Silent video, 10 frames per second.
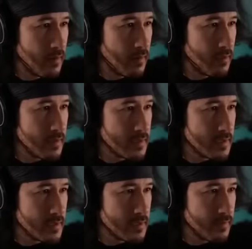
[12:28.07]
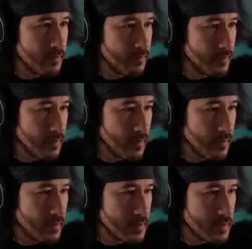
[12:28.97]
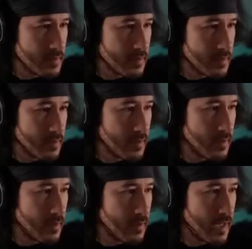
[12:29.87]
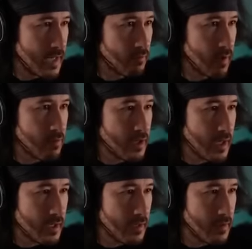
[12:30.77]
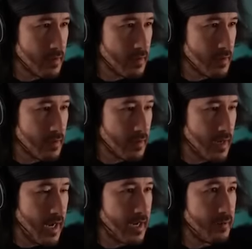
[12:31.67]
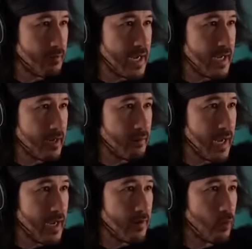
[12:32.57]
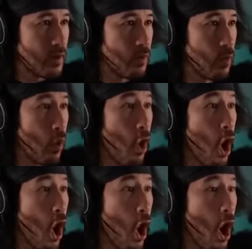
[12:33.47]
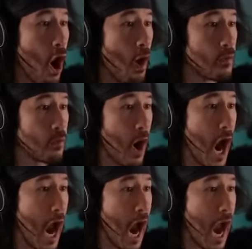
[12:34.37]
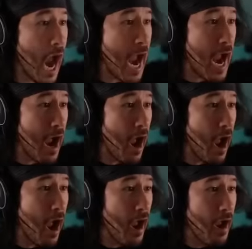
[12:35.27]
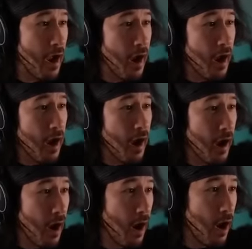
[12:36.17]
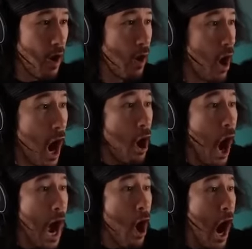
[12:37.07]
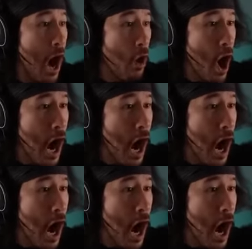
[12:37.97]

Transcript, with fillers: Oh. What is this? What is this? I got a rubber Wait. duck and a baking Mark, pan. What? Mark, oh, Mark. Oh, what? Oh, oh, oh, oh,